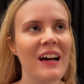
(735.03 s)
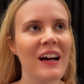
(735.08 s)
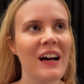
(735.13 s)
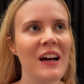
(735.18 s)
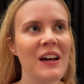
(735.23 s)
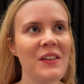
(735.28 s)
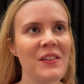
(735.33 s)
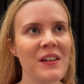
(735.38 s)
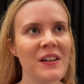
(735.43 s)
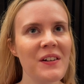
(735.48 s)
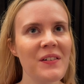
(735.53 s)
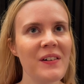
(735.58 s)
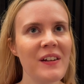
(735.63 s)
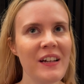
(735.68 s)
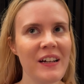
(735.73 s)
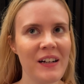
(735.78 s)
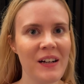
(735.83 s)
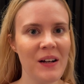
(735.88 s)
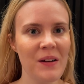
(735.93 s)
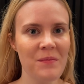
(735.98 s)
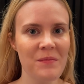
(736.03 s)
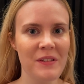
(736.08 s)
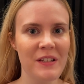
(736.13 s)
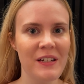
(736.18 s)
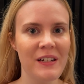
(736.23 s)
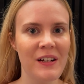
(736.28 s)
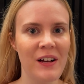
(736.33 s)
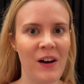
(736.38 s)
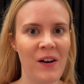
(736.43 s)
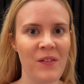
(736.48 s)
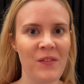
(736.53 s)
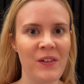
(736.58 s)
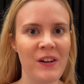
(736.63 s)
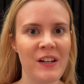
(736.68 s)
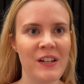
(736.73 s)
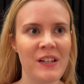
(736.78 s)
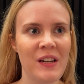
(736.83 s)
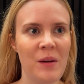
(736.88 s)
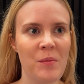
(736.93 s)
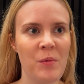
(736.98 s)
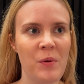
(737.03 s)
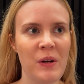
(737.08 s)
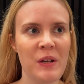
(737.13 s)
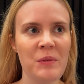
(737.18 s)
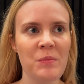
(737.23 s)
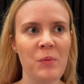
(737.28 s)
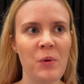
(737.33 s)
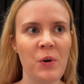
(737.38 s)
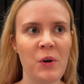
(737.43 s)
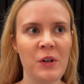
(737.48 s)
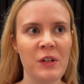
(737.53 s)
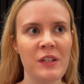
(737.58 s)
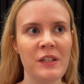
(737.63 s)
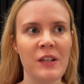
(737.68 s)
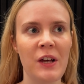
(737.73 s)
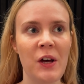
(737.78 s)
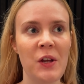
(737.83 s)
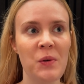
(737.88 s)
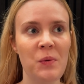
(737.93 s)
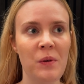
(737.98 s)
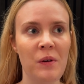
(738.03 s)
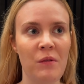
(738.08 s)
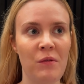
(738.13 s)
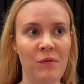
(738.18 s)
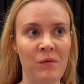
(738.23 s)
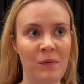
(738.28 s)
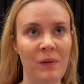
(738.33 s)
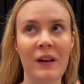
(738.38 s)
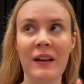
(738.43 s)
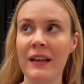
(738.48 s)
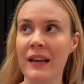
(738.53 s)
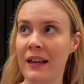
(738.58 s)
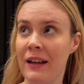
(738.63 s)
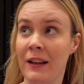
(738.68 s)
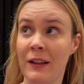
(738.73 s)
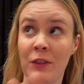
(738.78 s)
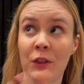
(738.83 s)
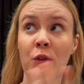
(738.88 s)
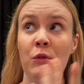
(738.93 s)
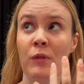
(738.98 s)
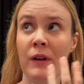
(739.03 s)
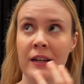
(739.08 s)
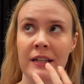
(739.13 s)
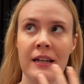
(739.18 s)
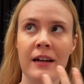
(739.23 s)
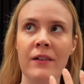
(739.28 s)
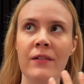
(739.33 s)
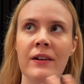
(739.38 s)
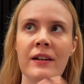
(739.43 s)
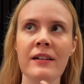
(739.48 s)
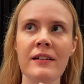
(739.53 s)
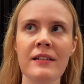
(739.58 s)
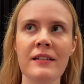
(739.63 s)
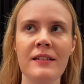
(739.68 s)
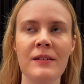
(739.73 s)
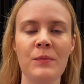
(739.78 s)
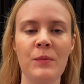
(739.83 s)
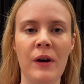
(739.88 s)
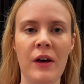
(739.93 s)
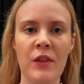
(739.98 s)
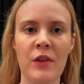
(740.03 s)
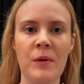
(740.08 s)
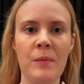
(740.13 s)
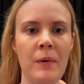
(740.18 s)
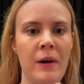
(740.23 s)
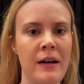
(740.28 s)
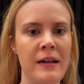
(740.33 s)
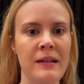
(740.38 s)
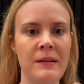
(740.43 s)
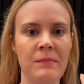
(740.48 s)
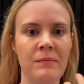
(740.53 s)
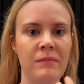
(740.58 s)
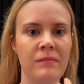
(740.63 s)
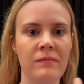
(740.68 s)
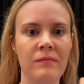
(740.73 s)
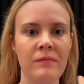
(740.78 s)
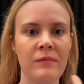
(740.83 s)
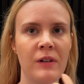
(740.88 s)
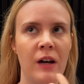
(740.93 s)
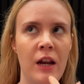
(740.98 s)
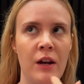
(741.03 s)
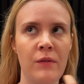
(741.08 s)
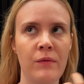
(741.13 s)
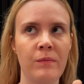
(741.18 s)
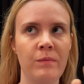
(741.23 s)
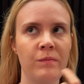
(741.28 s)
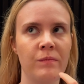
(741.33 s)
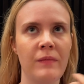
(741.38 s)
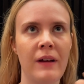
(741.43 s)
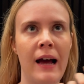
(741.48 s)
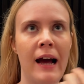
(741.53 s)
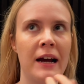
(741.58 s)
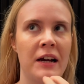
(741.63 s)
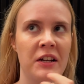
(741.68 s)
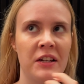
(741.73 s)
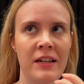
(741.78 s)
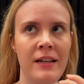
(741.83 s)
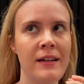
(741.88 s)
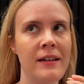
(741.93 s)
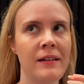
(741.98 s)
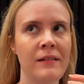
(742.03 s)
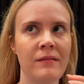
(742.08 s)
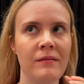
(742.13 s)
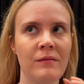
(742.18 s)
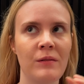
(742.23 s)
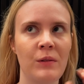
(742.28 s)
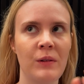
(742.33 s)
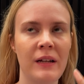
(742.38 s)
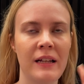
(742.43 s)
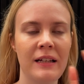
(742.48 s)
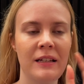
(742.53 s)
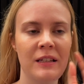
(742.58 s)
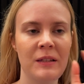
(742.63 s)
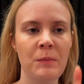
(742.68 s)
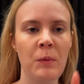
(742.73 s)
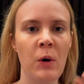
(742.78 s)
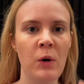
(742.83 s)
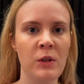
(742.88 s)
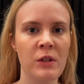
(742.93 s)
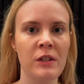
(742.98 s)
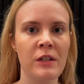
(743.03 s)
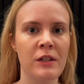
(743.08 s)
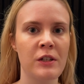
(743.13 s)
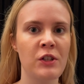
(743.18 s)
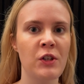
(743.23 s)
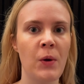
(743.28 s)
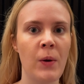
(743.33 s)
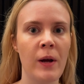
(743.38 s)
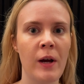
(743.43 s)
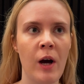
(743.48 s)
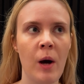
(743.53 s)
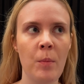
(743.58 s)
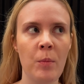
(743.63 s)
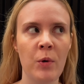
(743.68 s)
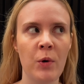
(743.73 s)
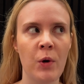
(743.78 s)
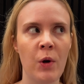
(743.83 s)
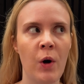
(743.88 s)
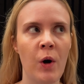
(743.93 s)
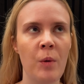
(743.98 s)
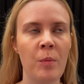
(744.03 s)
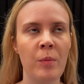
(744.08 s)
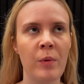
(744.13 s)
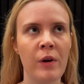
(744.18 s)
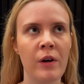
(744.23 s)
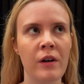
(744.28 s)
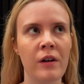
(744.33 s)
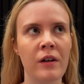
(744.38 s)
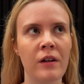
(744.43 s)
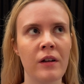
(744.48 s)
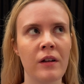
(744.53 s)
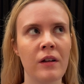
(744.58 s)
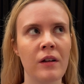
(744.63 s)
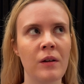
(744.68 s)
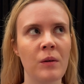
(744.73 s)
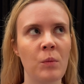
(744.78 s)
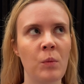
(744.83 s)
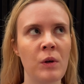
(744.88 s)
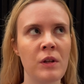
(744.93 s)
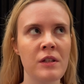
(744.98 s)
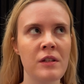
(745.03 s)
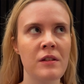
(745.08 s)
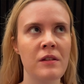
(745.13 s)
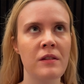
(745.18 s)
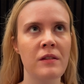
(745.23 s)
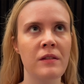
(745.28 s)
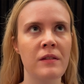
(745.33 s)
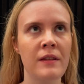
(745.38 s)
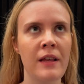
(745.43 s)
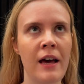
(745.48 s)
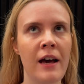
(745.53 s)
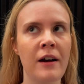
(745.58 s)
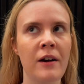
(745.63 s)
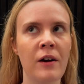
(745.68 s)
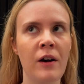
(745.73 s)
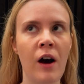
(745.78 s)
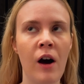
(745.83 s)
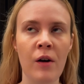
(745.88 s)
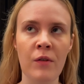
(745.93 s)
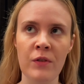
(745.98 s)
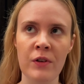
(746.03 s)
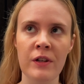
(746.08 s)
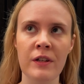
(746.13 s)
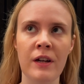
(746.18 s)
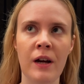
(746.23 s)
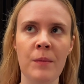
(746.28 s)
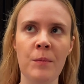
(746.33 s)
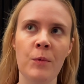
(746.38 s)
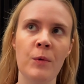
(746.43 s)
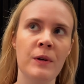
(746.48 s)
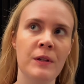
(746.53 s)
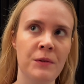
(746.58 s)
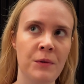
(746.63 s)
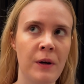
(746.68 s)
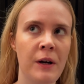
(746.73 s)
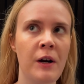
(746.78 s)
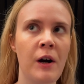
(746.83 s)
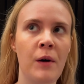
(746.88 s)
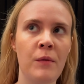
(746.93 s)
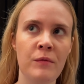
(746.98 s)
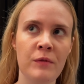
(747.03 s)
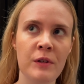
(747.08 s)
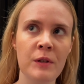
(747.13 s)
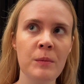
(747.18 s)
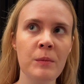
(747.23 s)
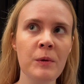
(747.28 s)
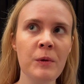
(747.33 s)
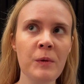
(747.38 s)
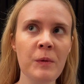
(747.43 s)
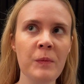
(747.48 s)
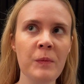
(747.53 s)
I think when it comes to coverage, I'm always more concerned with, again, like the red areas and whether my kind of acne, like spots are showing up or not. But once they're covered, I'm always quite comfortable.